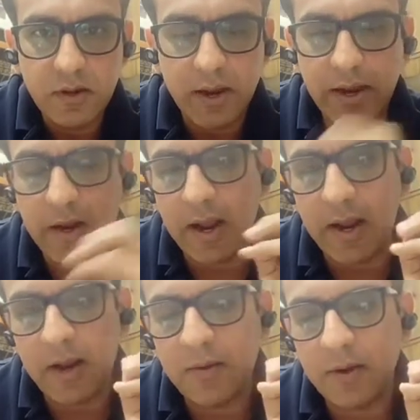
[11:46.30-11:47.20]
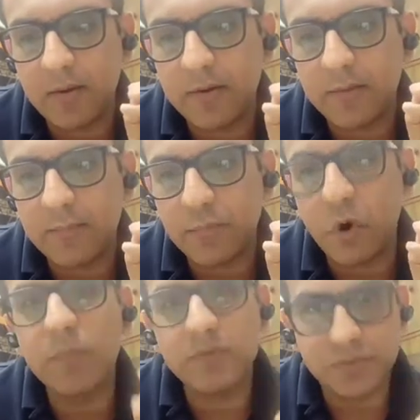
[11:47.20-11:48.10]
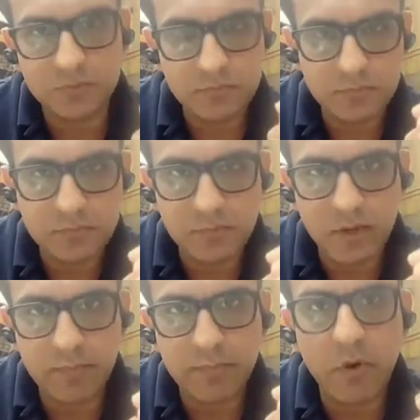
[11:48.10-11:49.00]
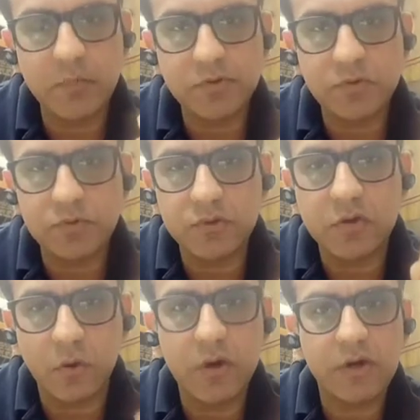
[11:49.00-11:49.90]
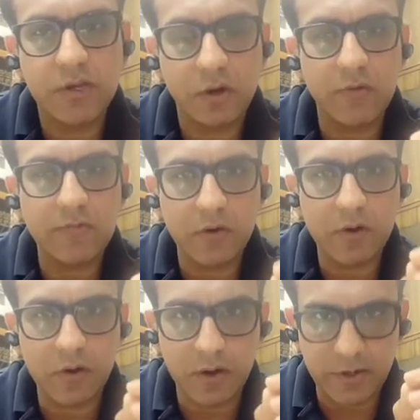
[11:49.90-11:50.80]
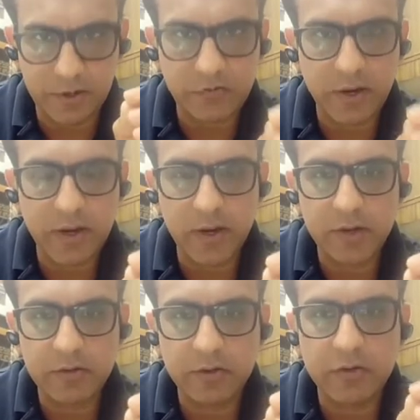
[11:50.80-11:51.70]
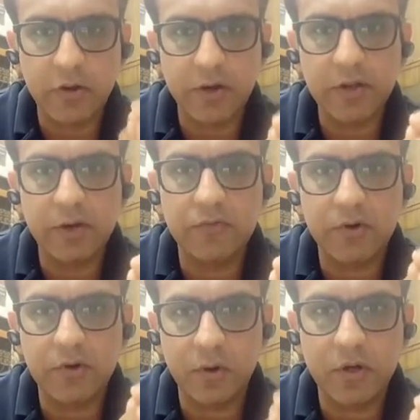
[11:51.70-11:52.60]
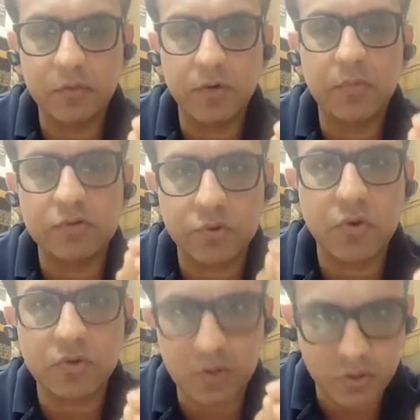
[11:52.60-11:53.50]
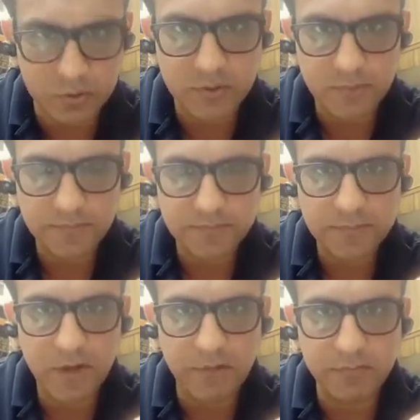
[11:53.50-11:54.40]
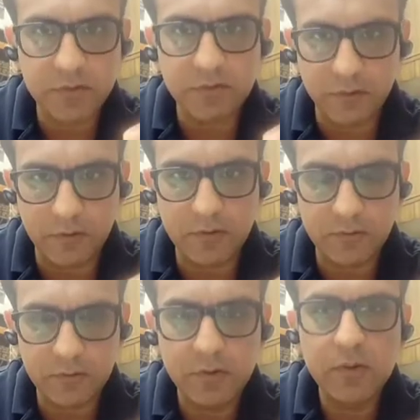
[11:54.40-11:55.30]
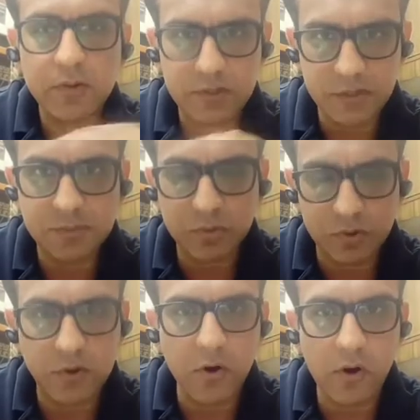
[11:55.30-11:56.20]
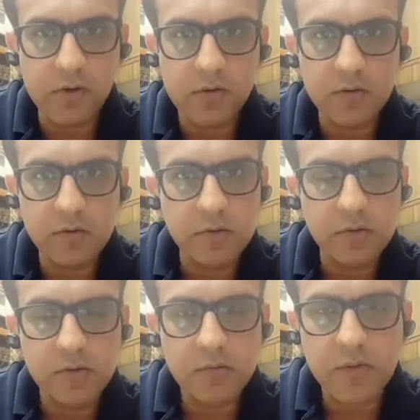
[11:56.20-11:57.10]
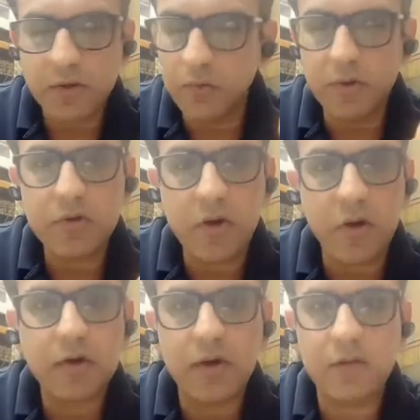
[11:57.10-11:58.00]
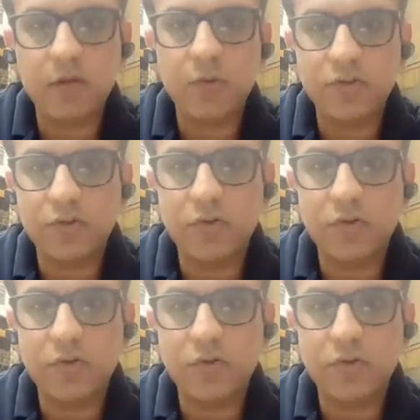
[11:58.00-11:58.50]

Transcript: And I promise you, the quality of your understanding, the quality of your knowledge will be so good after you follow this protocol that you will not get the question